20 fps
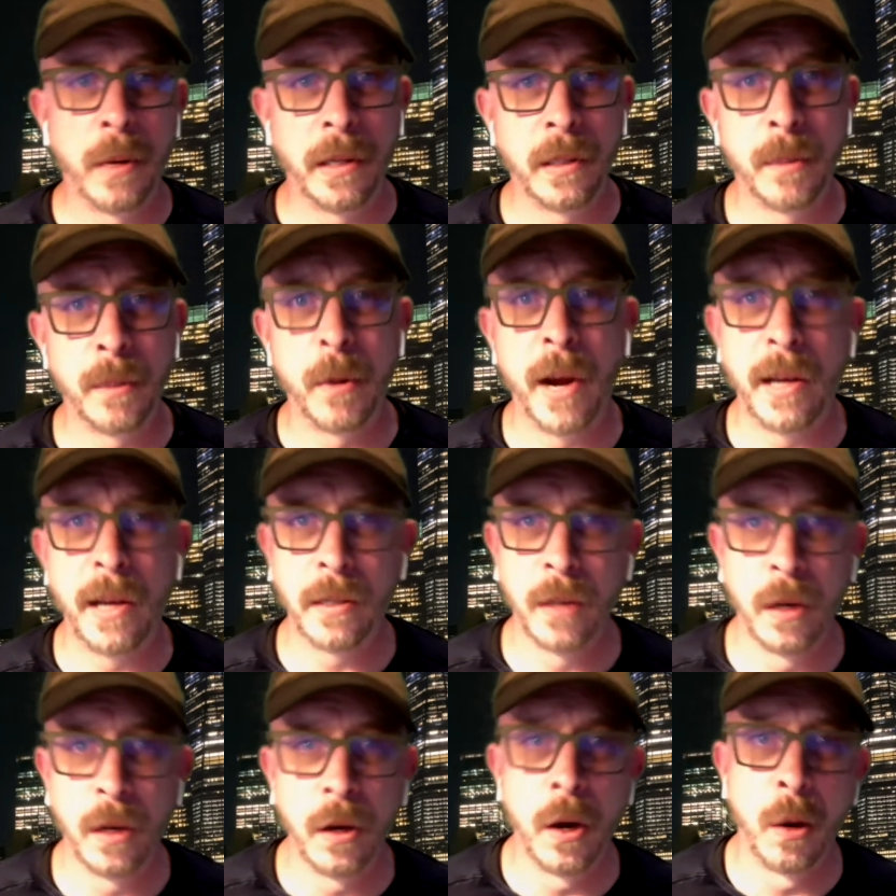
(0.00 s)

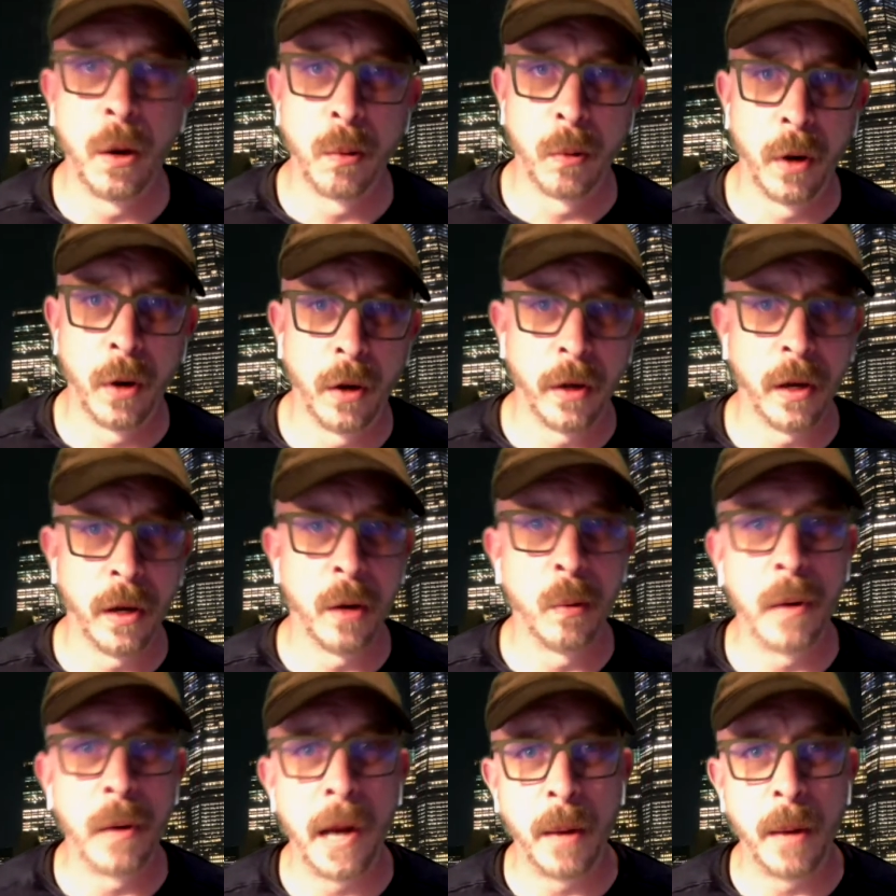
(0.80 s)
Nebraska goat rodeo
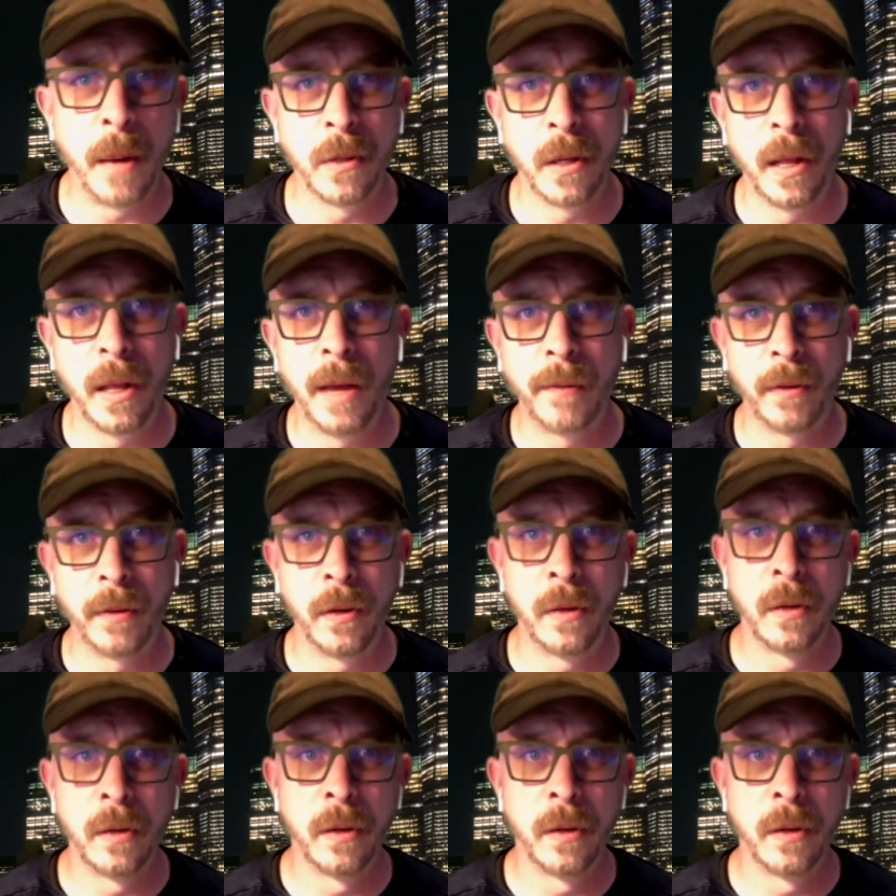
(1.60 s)
when I was 11.